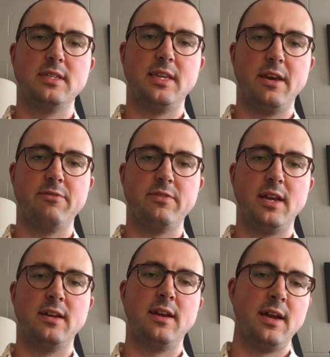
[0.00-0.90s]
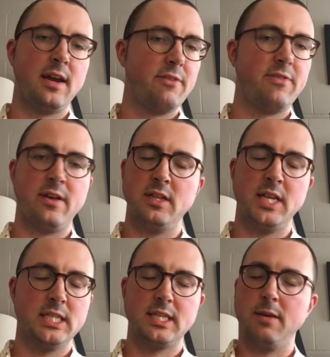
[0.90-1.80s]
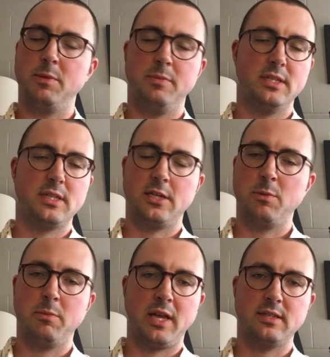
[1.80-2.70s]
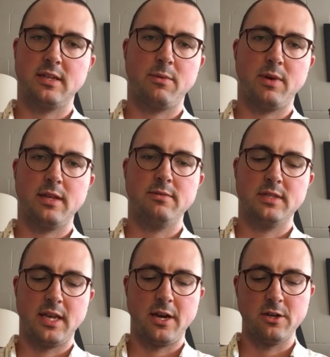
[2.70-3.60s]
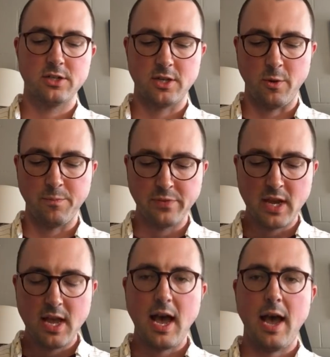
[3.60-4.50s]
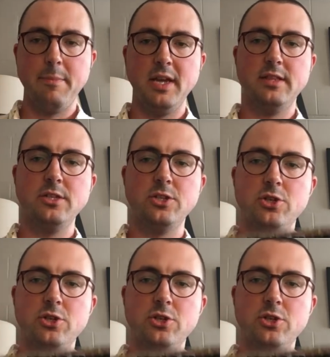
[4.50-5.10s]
gift, and I found the landscape to be such a blessing while I was there. So I made this